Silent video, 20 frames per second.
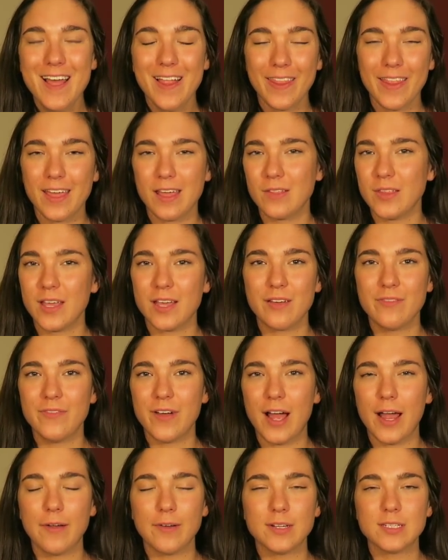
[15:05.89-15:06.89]
like a
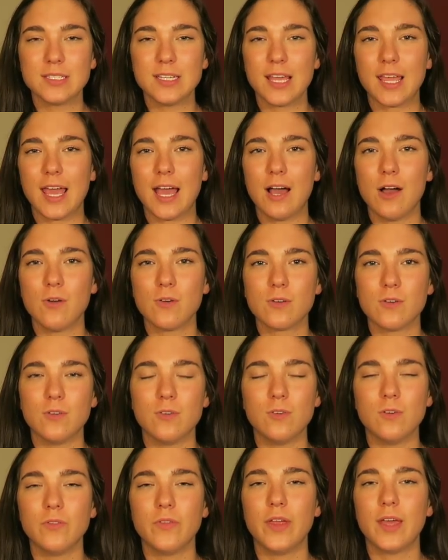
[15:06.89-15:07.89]
virus, like out
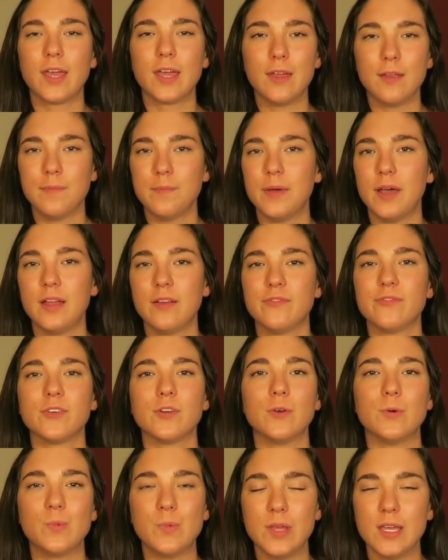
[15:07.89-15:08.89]
cold, like in bed
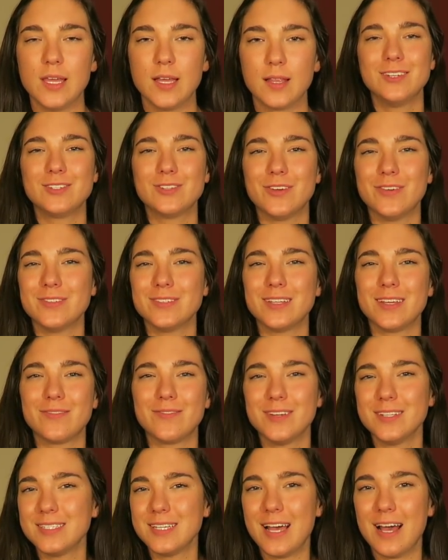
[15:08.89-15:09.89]
for a week. So I was like,
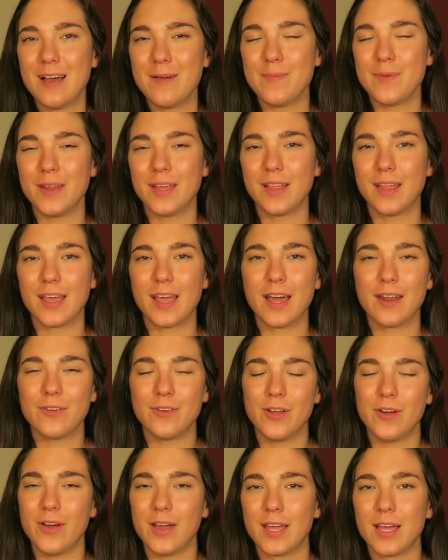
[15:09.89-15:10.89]
what's happening? Like, I don't
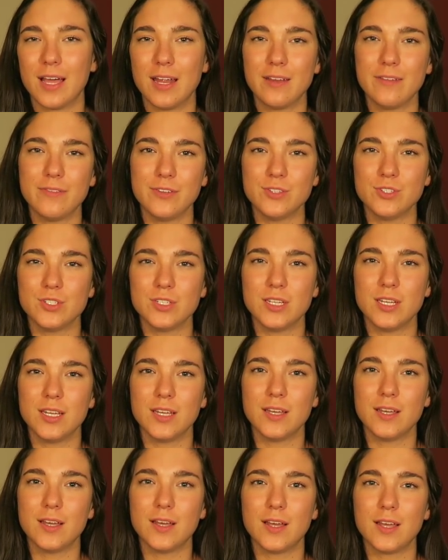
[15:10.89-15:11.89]
know, I kind of
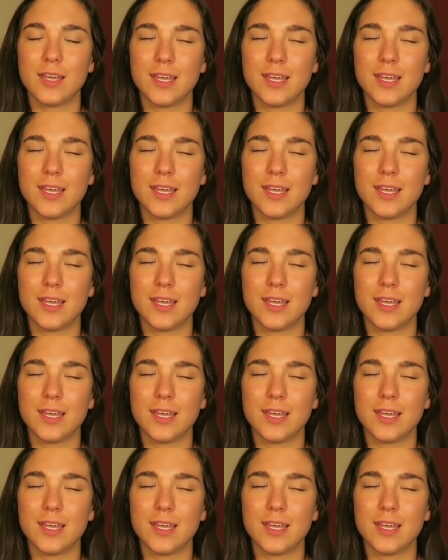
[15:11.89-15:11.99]
usually